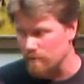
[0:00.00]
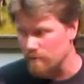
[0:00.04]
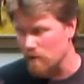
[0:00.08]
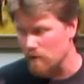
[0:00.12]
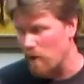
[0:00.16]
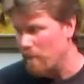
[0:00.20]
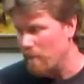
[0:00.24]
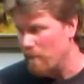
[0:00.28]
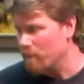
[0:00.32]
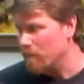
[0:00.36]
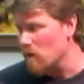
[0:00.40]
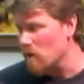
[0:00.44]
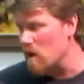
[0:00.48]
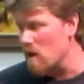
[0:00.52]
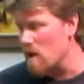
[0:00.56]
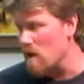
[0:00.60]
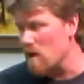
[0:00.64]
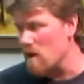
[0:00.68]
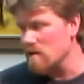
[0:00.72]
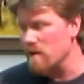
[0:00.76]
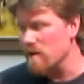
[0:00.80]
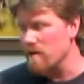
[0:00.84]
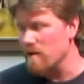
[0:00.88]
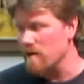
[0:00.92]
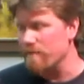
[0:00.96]
So
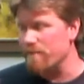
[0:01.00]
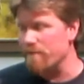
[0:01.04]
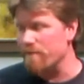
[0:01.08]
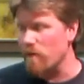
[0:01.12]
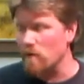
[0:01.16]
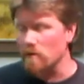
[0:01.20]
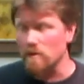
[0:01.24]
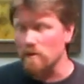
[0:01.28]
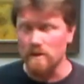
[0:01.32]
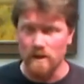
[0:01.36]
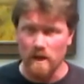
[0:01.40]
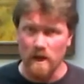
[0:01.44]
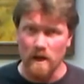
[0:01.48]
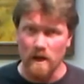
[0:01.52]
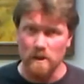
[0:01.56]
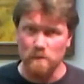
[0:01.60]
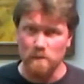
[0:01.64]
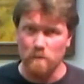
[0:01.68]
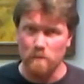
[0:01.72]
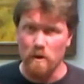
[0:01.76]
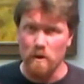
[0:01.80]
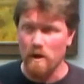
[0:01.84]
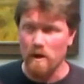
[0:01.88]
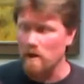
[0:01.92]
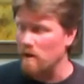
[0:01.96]
the first
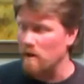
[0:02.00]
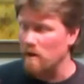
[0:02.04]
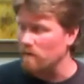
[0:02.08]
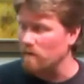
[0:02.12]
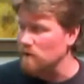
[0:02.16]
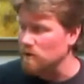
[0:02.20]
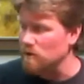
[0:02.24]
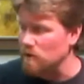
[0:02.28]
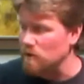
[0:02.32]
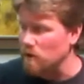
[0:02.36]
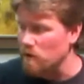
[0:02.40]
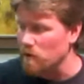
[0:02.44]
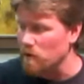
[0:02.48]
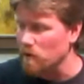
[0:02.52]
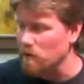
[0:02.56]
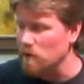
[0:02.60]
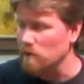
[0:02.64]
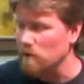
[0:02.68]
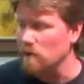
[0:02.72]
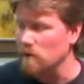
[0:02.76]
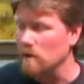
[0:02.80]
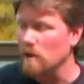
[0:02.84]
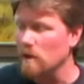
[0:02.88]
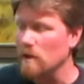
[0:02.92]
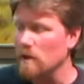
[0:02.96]
sketchbook I'd love to show
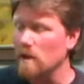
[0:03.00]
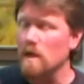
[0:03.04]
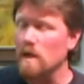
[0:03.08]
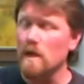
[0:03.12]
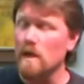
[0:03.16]
you